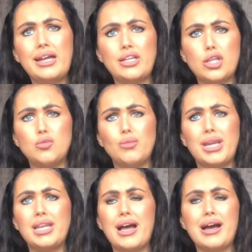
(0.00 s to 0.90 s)
and doesn't
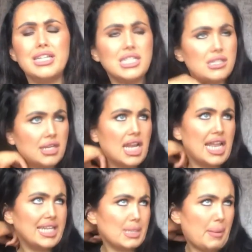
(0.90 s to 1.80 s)
really last
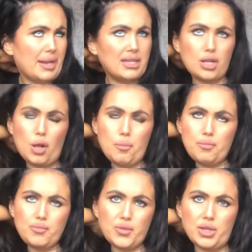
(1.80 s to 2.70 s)
unless I pin it up
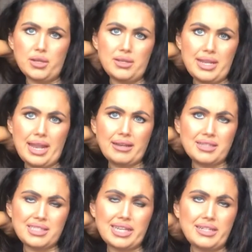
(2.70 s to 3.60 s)
the
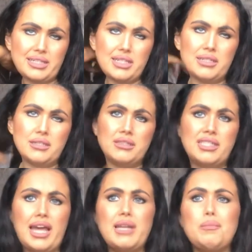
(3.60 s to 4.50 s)
length sit and
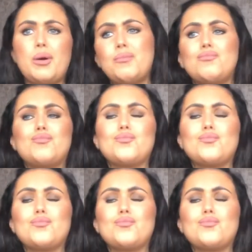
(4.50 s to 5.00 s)
set. But